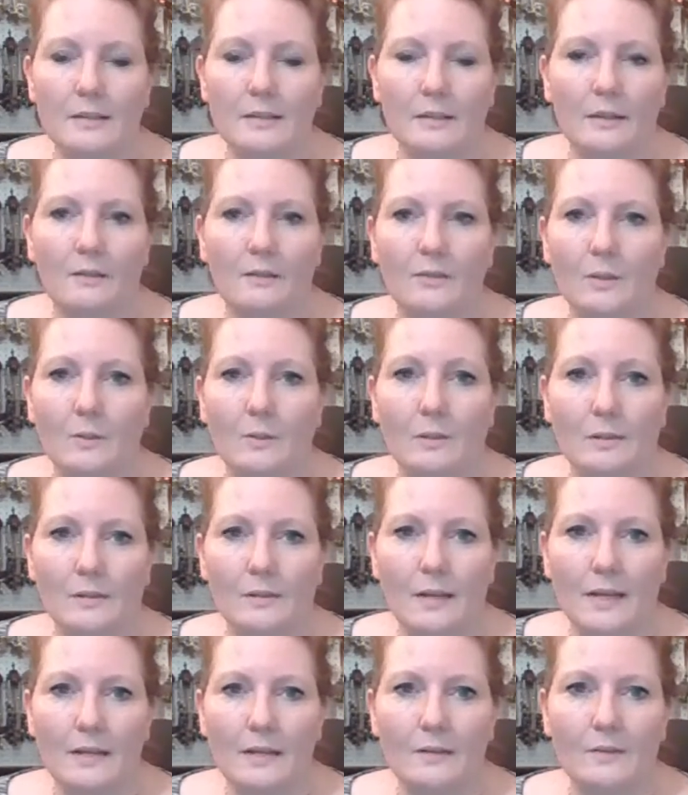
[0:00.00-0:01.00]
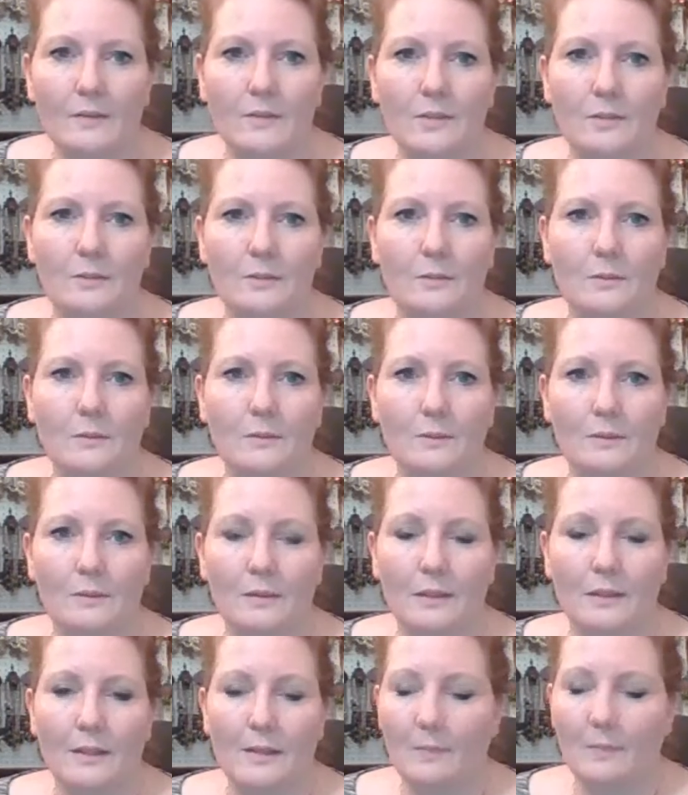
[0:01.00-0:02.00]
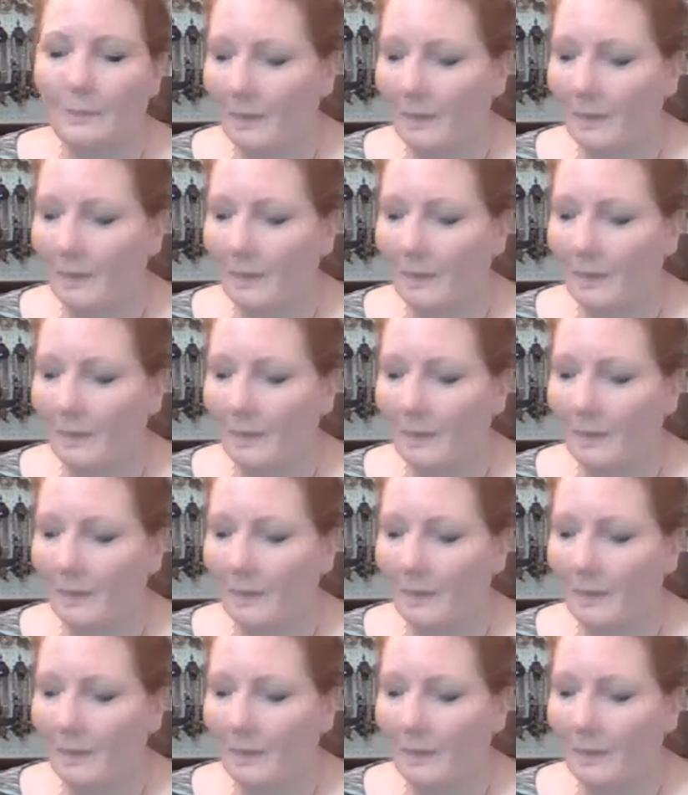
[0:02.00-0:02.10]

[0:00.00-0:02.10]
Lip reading: if you would like to claim a